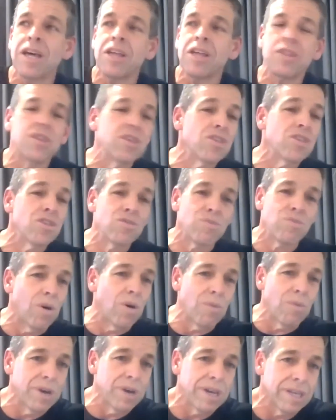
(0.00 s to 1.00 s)
This is
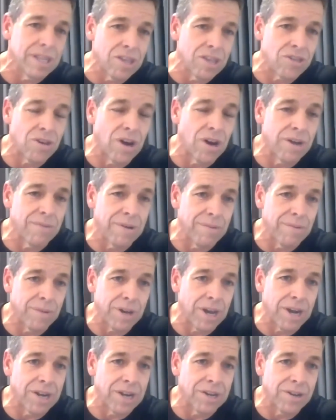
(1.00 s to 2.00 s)
what we decide what we're
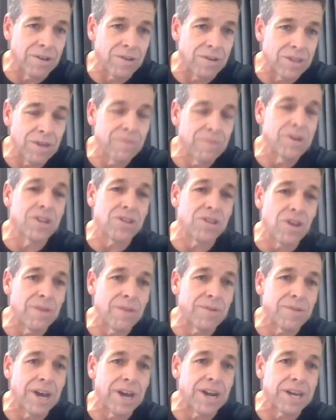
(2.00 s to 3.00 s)
going to do. So we
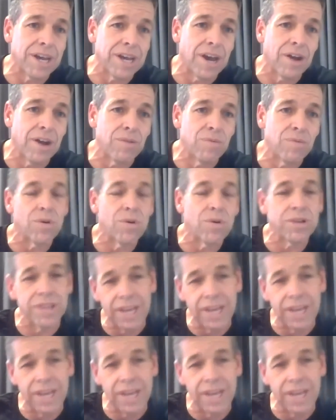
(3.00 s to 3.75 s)
decide we're going to go to walk.